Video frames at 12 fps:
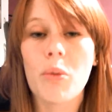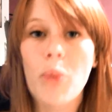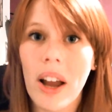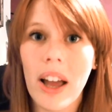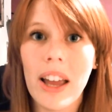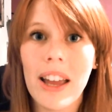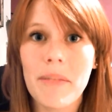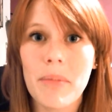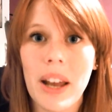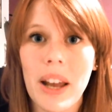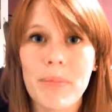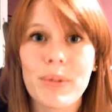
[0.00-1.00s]
what I have
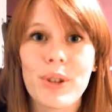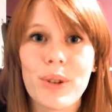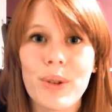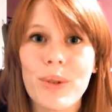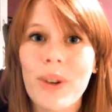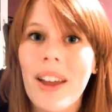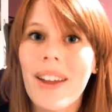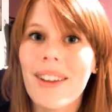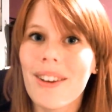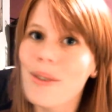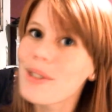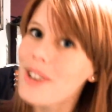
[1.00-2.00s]
been up to.
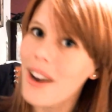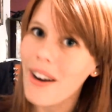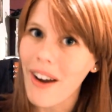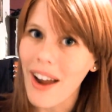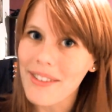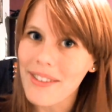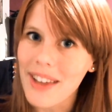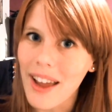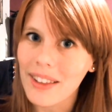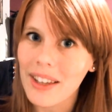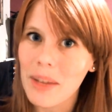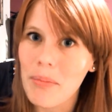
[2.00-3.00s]
No StarCraft,
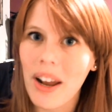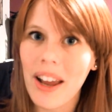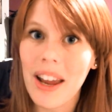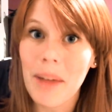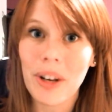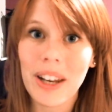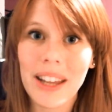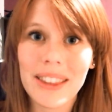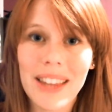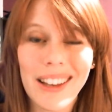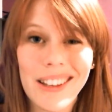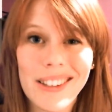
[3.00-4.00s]
sadly, but I am going to get
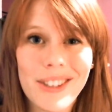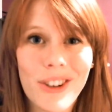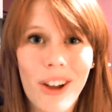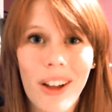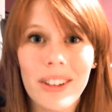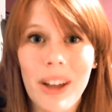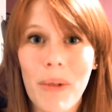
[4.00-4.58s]
that installed.